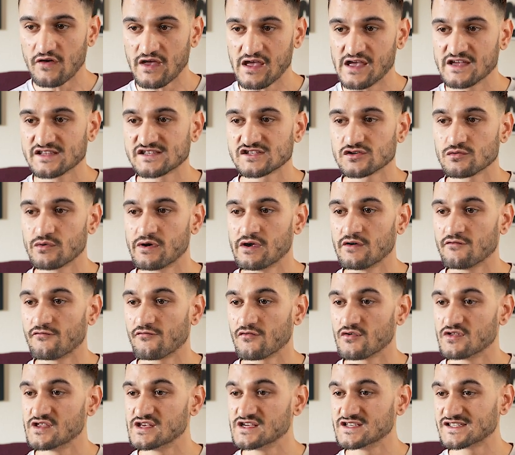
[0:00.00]
answering
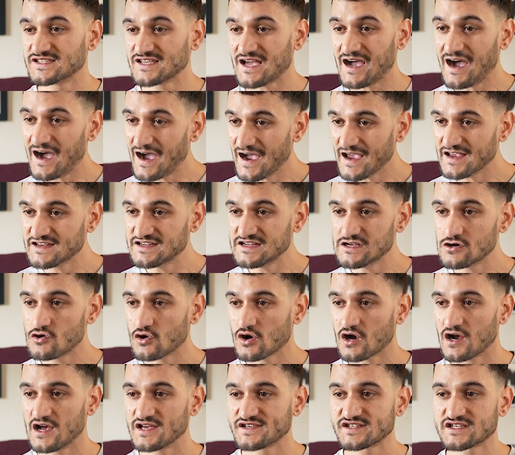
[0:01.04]
for this ideal
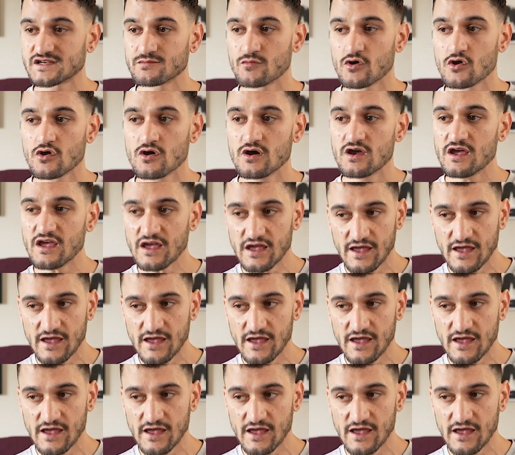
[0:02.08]
customer